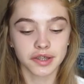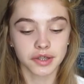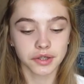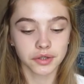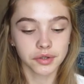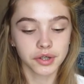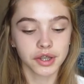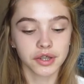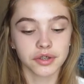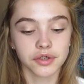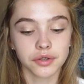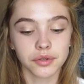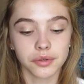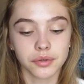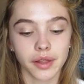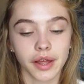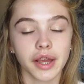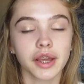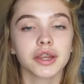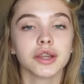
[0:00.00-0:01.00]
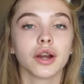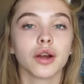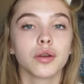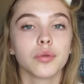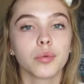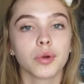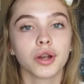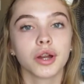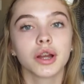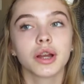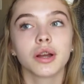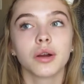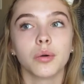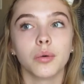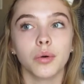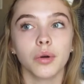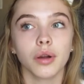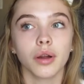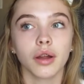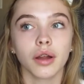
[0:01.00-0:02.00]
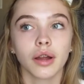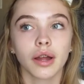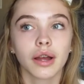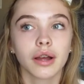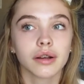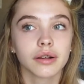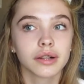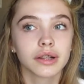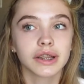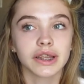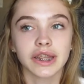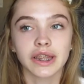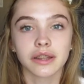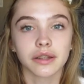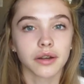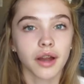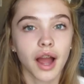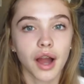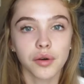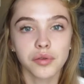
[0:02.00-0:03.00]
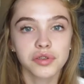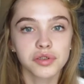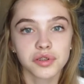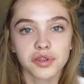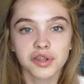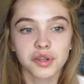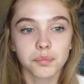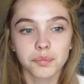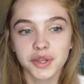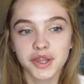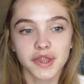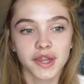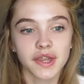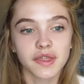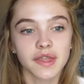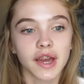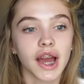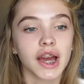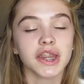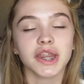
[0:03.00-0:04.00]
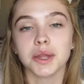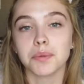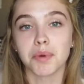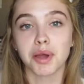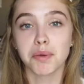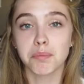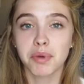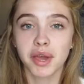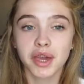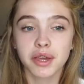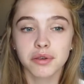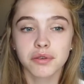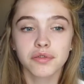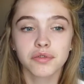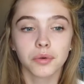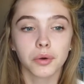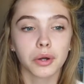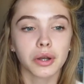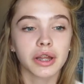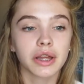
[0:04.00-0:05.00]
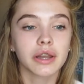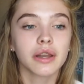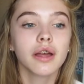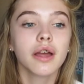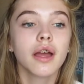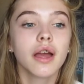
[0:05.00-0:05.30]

You can do like yard work or clean their house or something like that, and they might pay you for it.